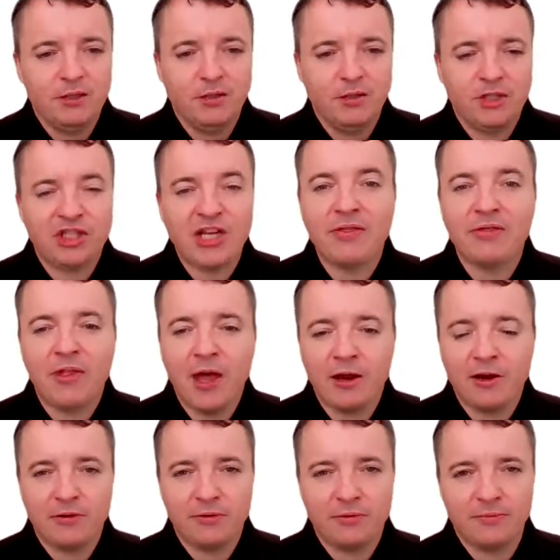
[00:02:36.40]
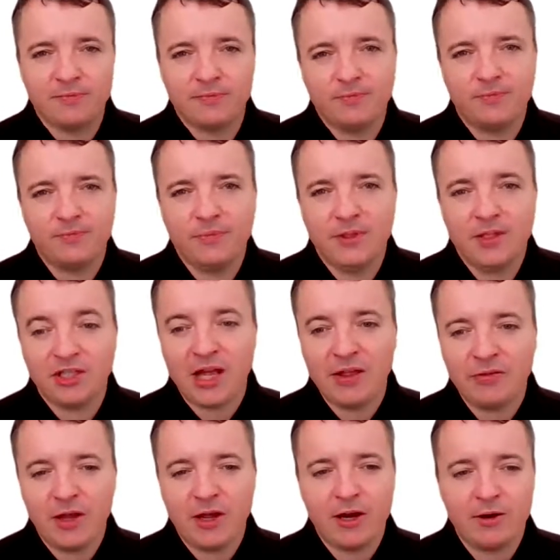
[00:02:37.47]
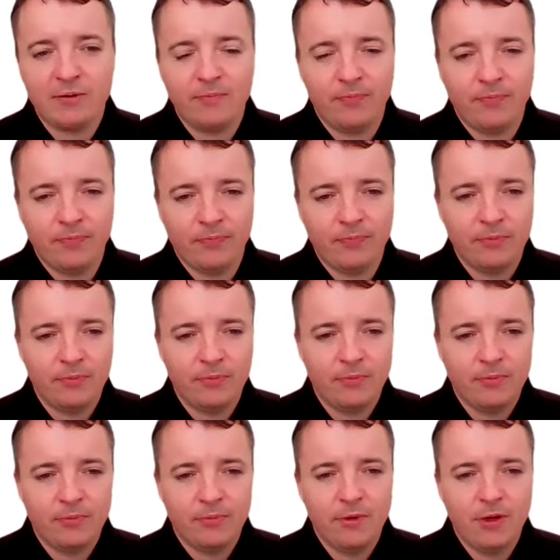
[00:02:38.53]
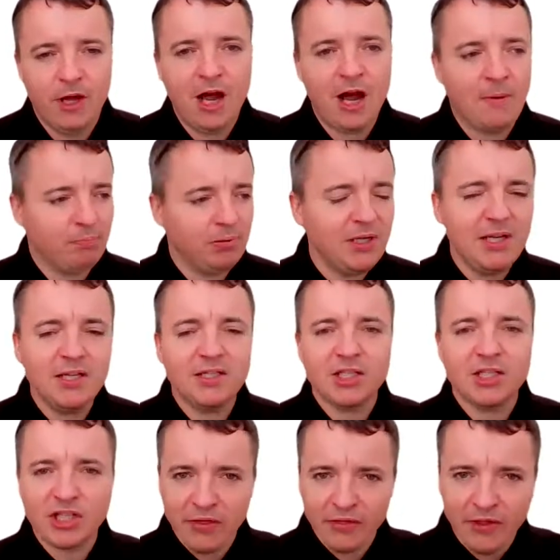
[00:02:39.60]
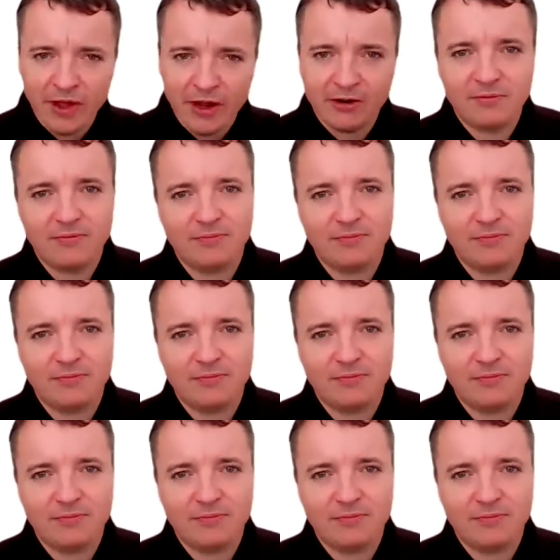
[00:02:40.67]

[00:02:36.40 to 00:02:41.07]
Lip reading: Stand there. Stand there. Ah, please stand there.